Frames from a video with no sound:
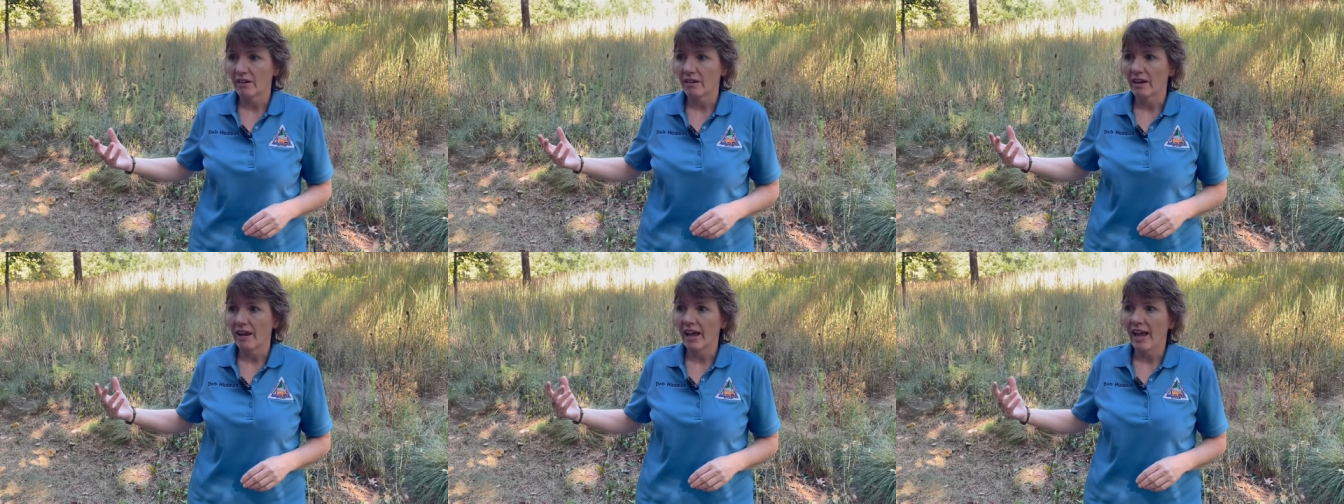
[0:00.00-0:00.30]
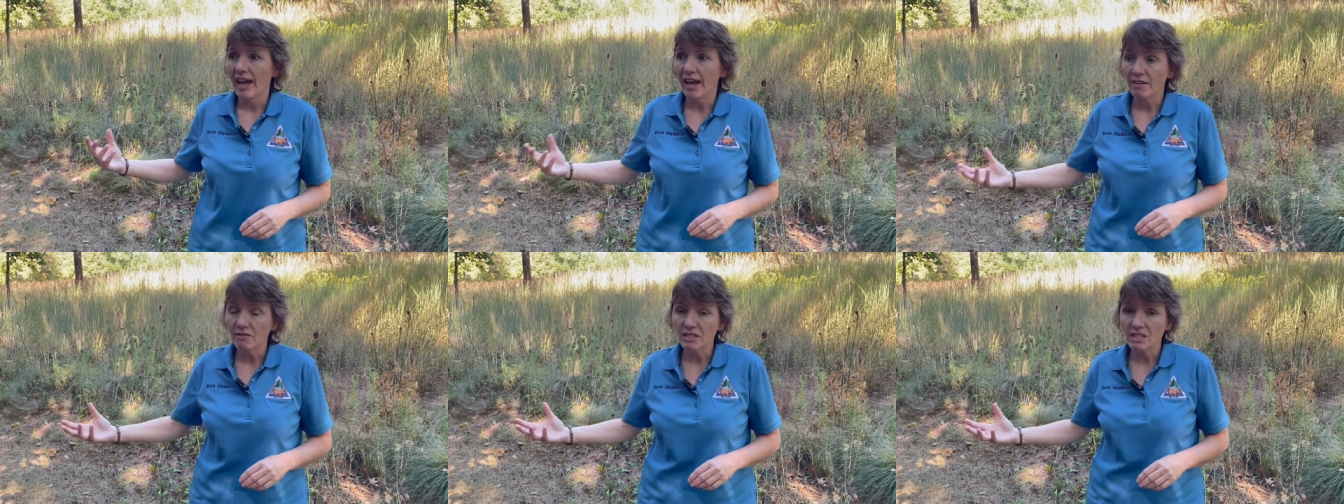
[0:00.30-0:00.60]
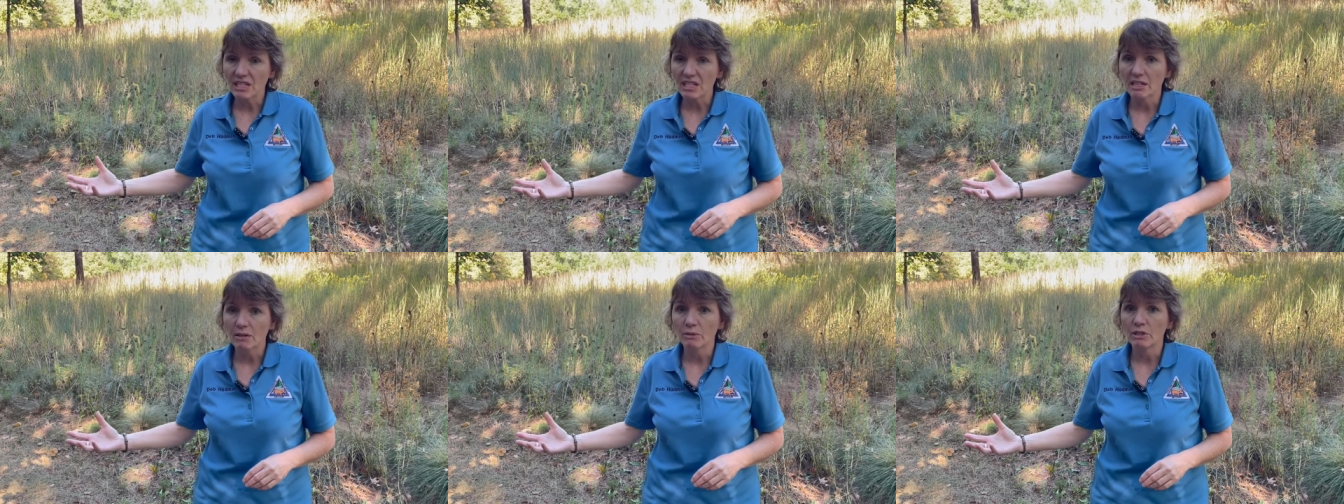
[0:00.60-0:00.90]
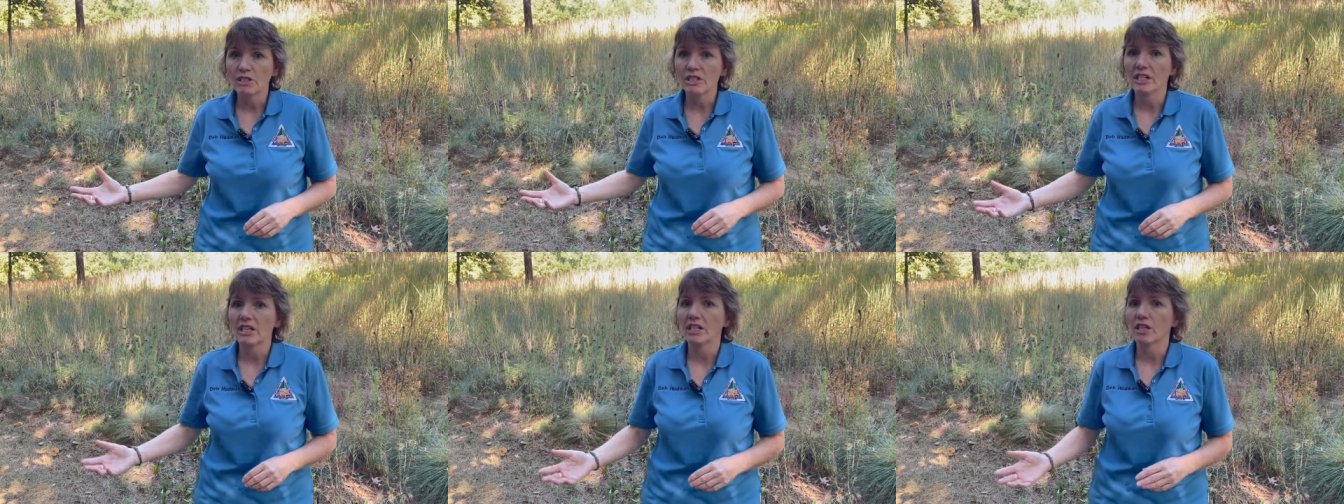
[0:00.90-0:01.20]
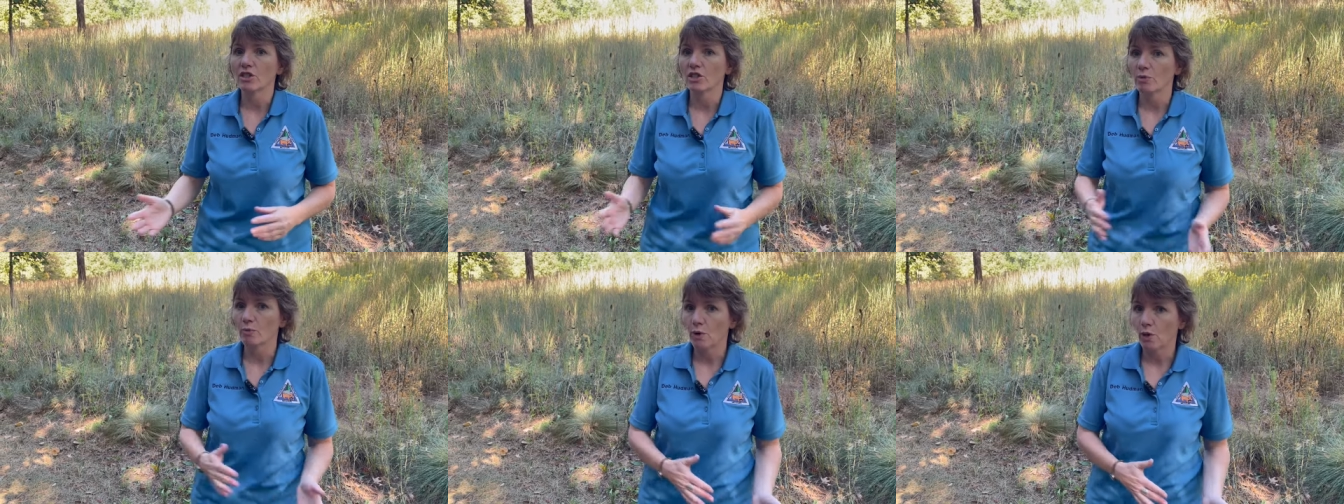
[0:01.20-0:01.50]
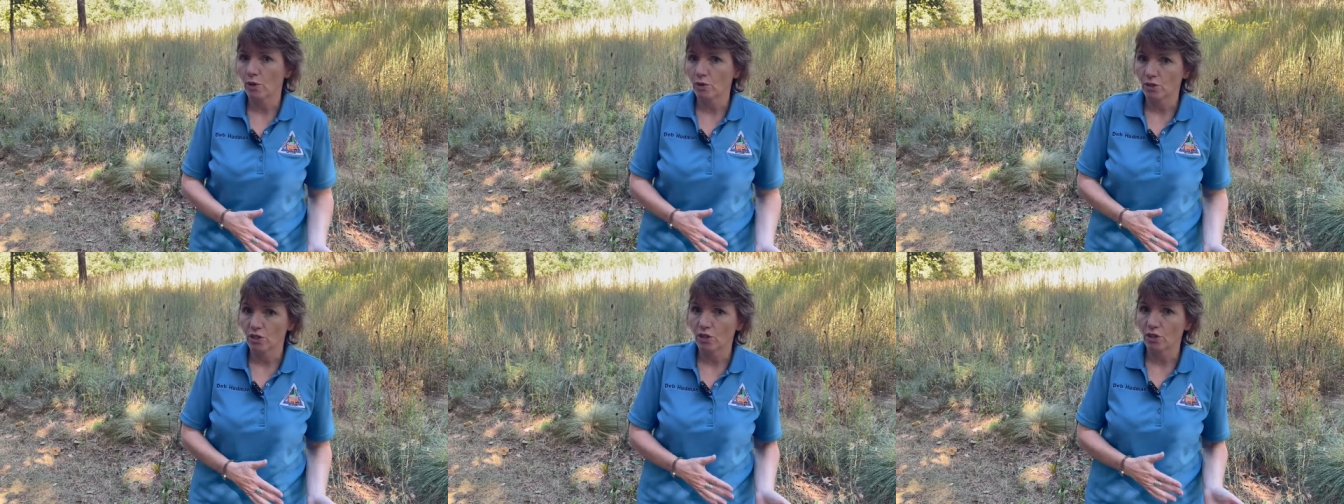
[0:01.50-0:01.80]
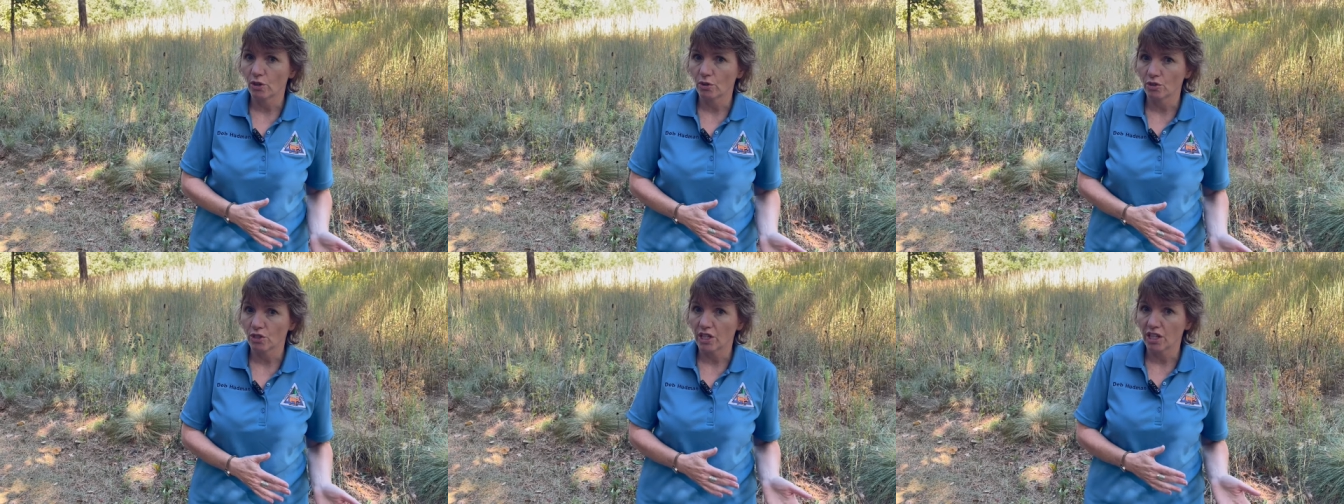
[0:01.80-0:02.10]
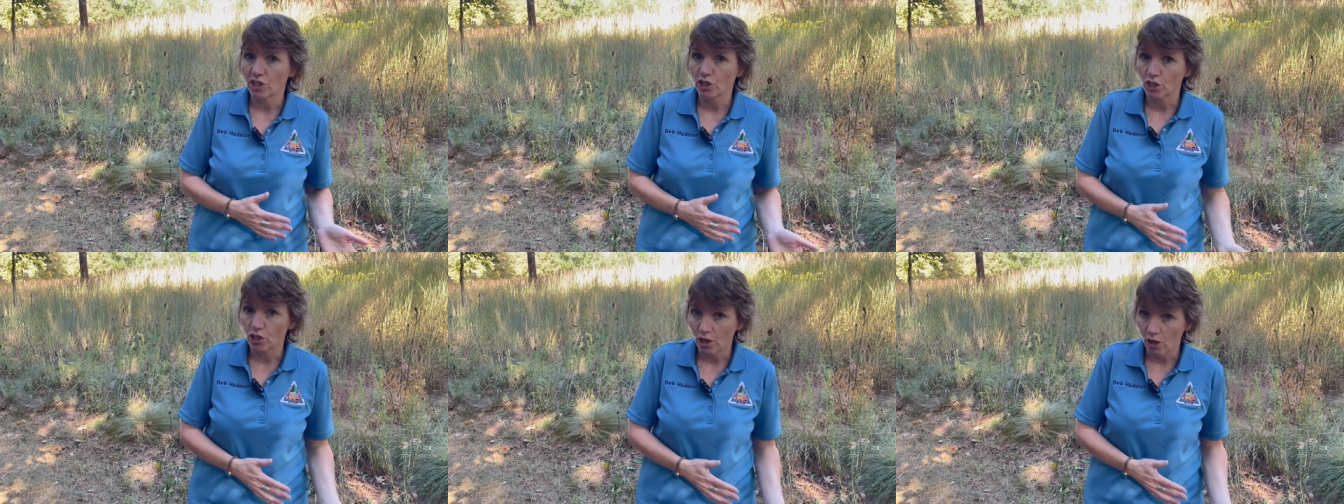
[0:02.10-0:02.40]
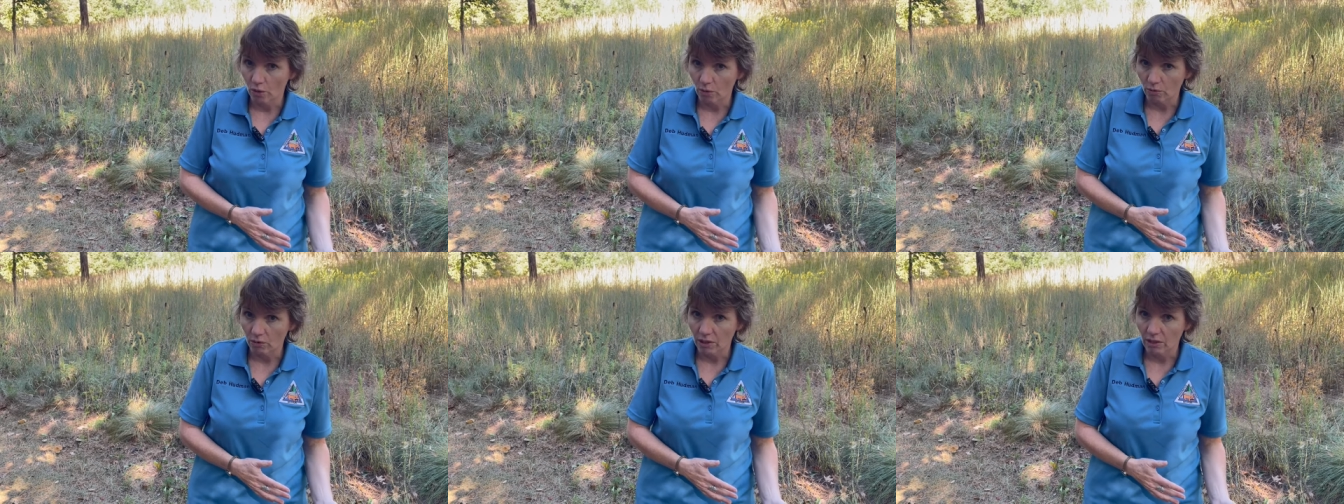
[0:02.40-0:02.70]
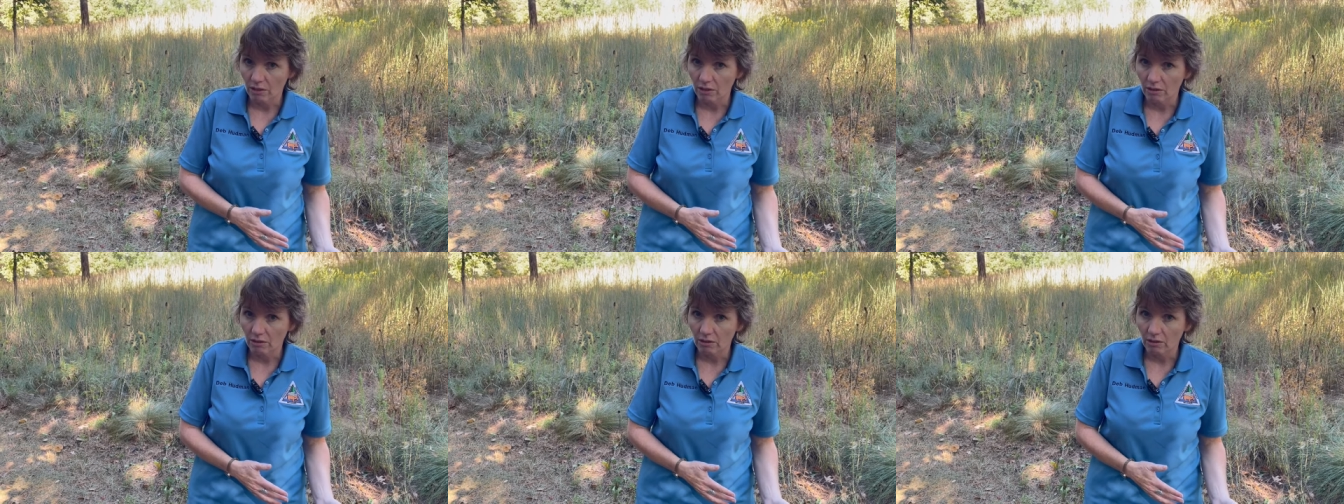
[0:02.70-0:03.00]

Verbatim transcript: have CWD as opposed to those that don't.